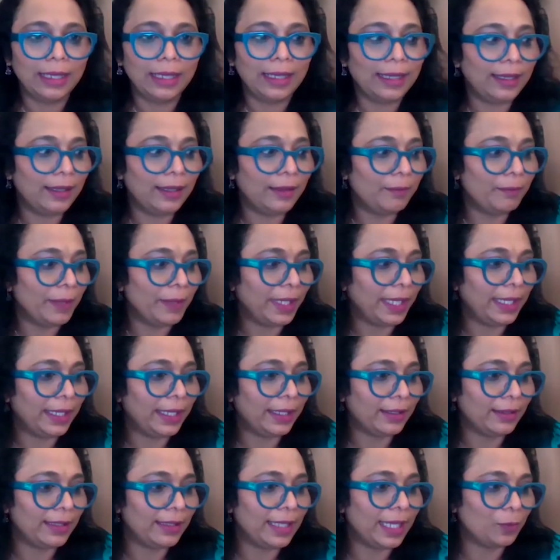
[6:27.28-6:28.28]

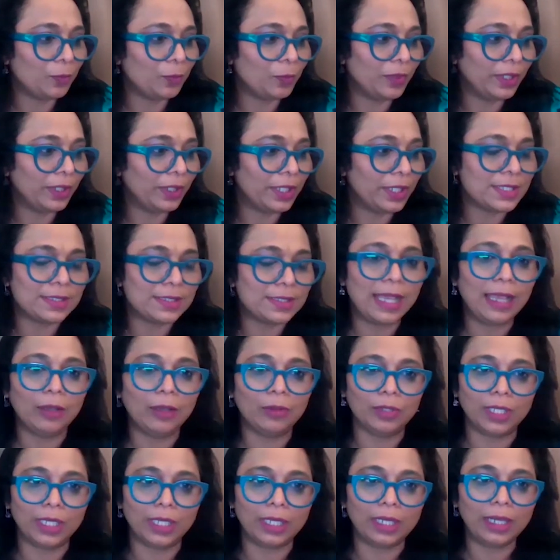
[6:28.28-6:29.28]
And that one is
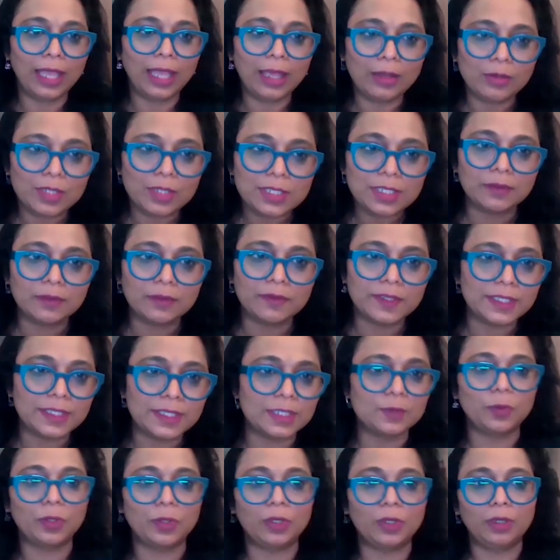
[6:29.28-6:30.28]
how the cloud
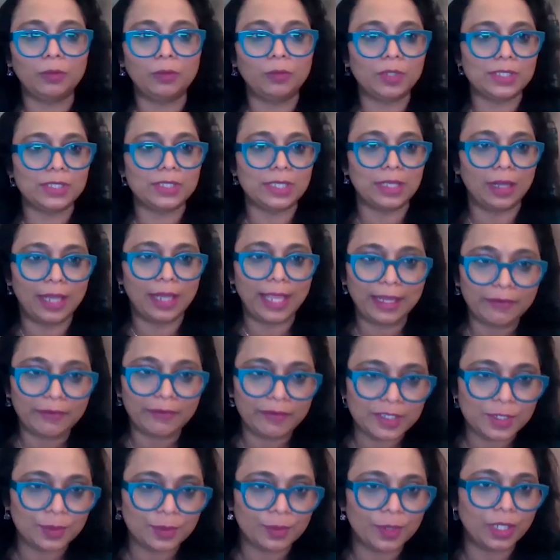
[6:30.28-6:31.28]
services work, what's the
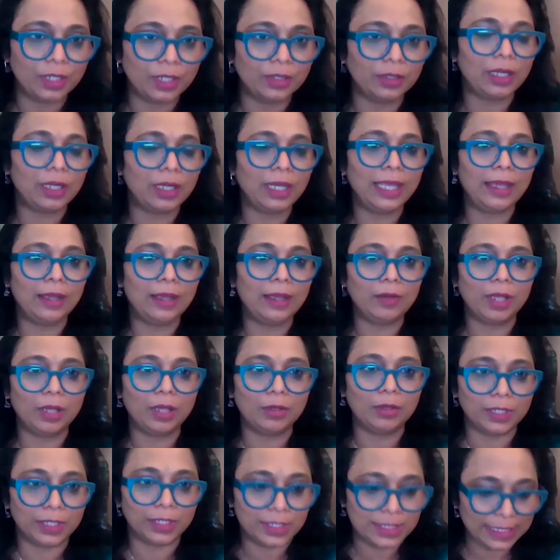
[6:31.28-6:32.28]
language around cloud,
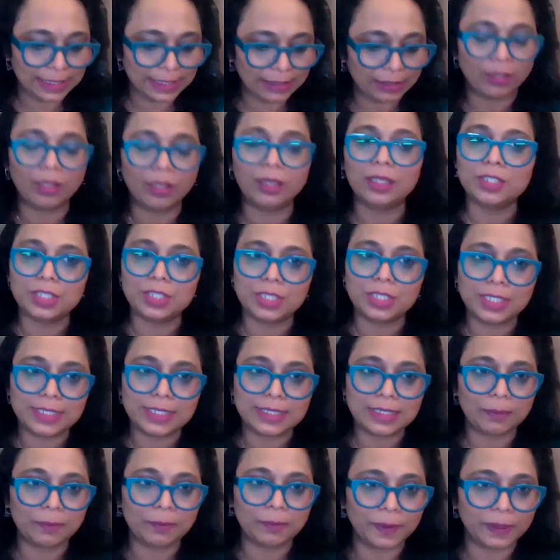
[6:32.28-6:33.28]
how the
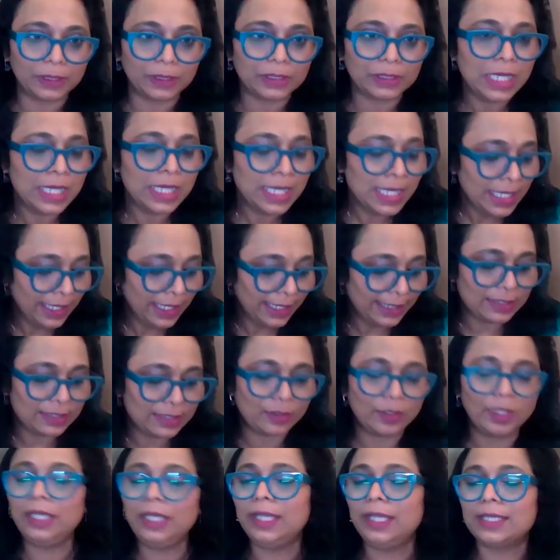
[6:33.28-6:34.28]
technologies are built.
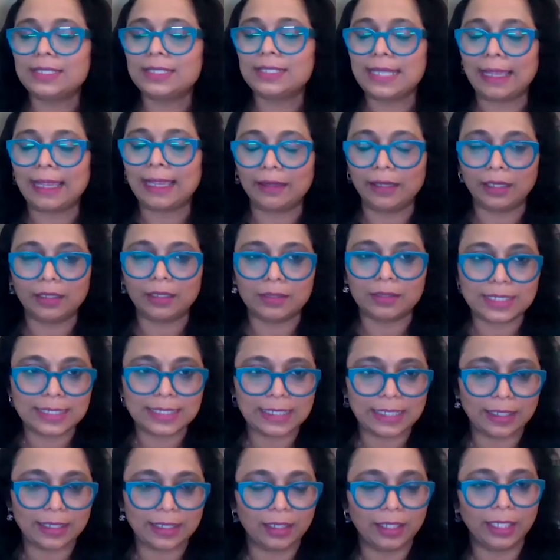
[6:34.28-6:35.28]
It's really a technical
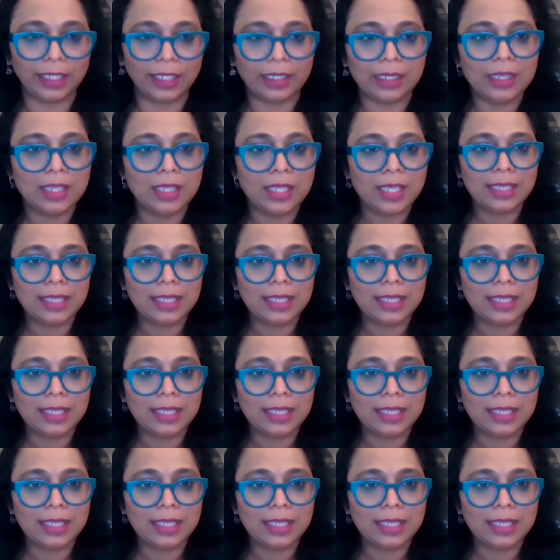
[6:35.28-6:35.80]
skilling.